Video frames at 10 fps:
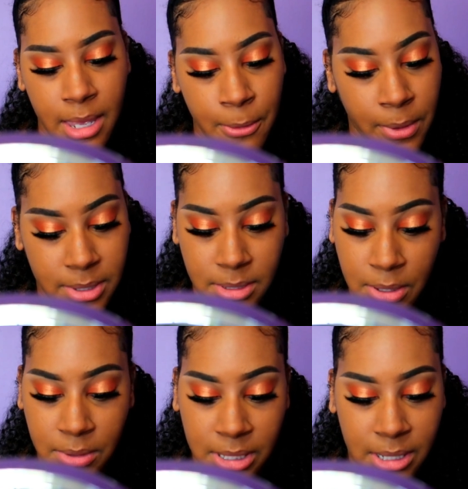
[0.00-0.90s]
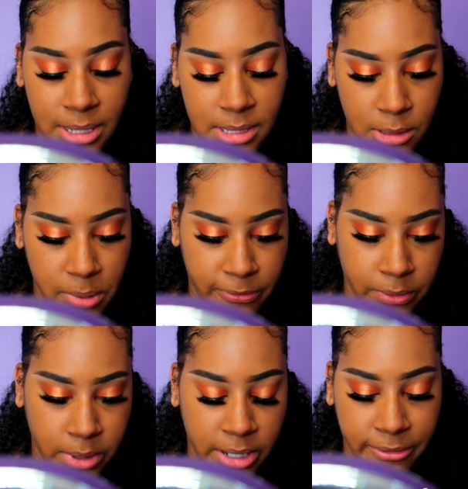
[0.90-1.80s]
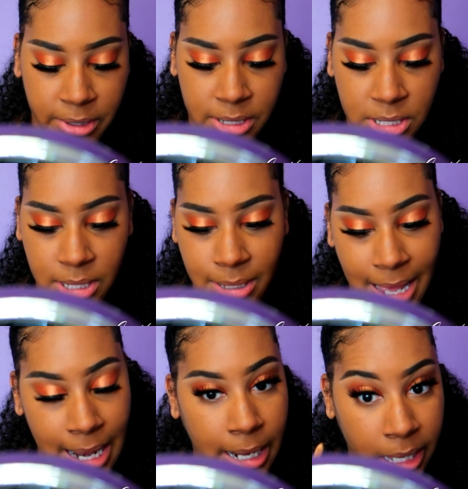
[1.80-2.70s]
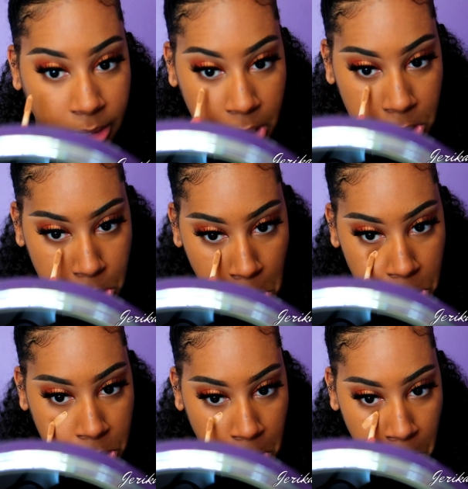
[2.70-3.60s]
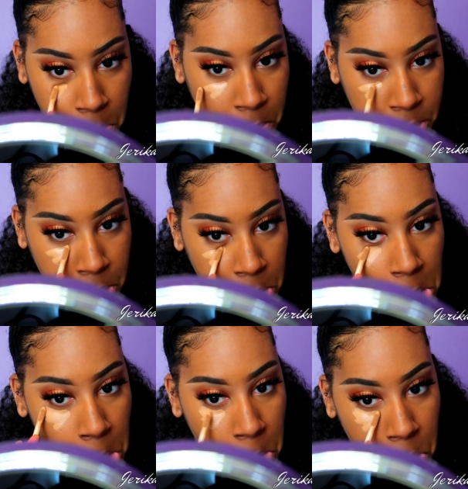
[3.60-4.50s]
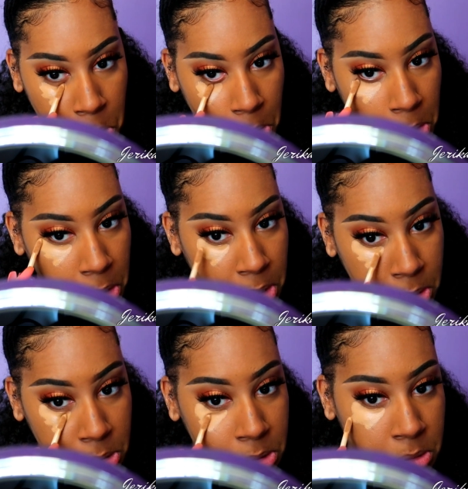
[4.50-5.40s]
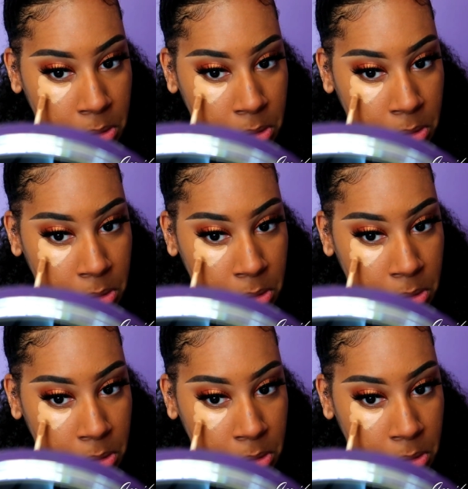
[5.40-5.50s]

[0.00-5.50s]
It works so good. It's super full coverage. I like it. So I'm going to use this.